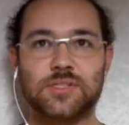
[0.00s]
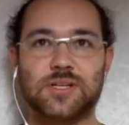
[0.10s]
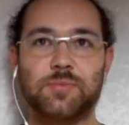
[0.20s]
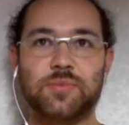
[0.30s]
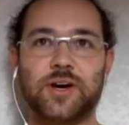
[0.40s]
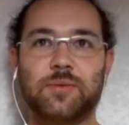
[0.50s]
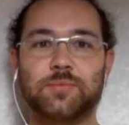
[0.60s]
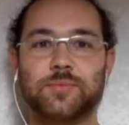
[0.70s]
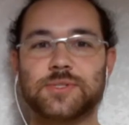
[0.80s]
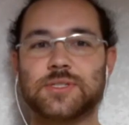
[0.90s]

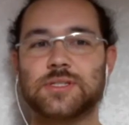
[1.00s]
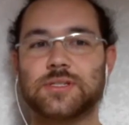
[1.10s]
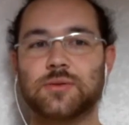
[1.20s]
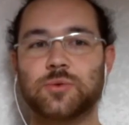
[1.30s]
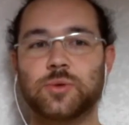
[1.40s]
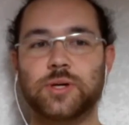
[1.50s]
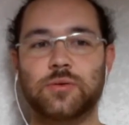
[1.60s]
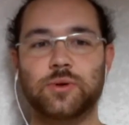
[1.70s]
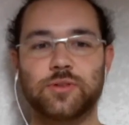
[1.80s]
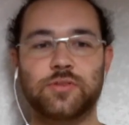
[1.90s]
Sometimes
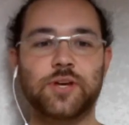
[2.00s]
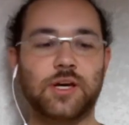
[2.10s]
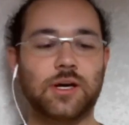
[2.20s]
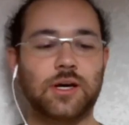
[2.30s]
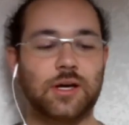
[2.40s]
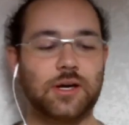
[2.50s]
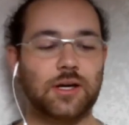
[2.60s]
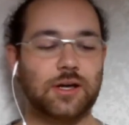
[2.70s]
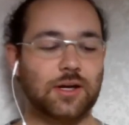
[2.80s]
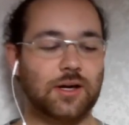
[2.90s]
we think,
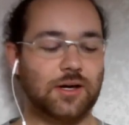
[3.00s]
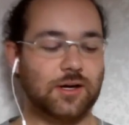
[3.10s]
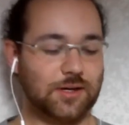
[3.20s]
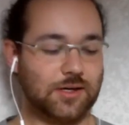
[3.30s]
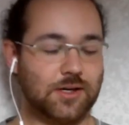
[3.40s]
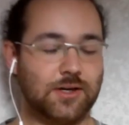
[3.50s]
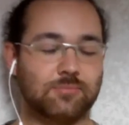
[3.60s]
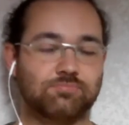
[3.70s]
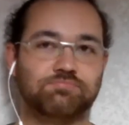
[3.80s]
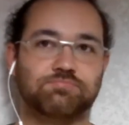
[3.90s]

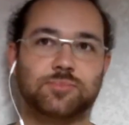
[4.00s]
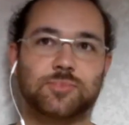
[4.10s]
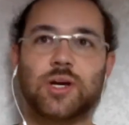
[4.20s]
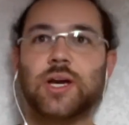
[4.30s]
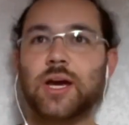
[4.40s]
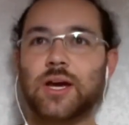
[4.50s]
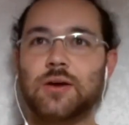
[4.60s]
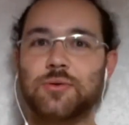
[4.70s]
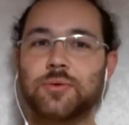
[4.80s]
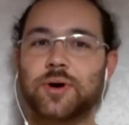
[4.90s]
okay,
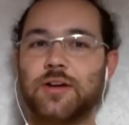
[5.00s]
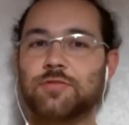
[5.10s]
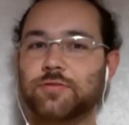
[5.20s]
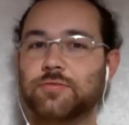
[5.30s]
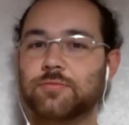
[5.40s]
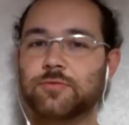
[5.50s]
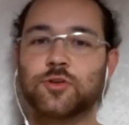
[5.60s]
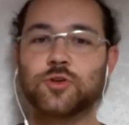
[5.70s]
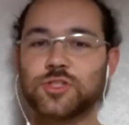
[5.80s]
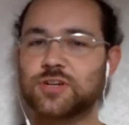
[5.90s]
I will have
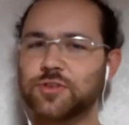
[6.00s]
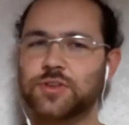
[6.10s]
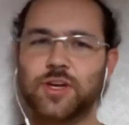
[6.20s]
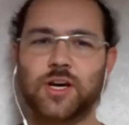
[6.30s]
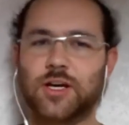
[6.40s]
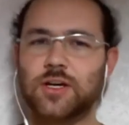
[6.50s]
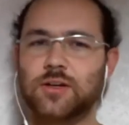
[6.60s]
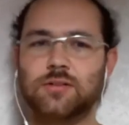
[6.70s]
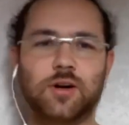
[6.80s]
food every day.